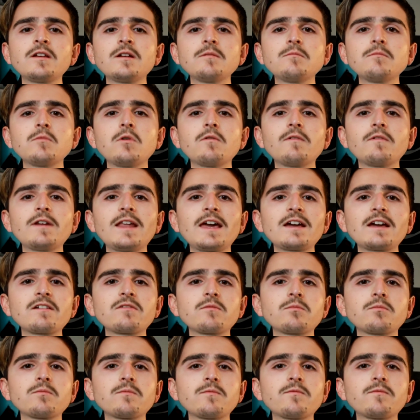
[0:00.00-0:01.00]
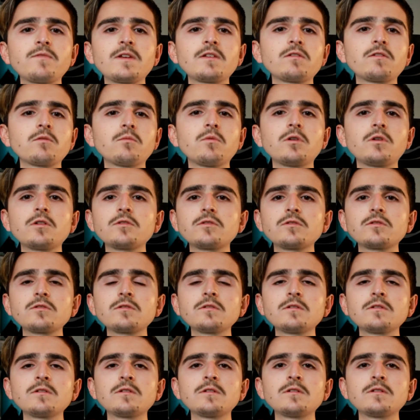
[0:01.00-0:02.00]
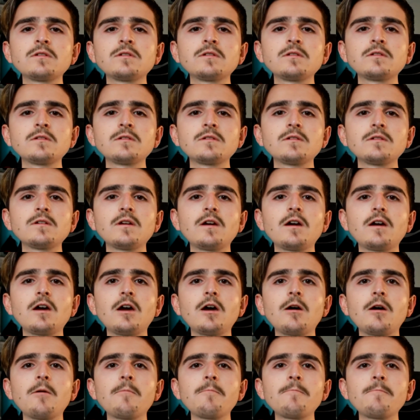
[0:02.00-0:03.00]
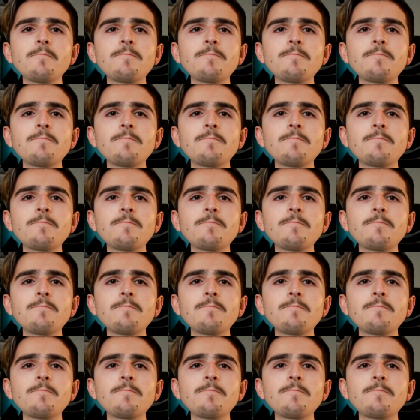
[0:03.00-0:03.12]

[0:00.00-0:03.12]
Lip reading: more relaxed thing to watch. I'm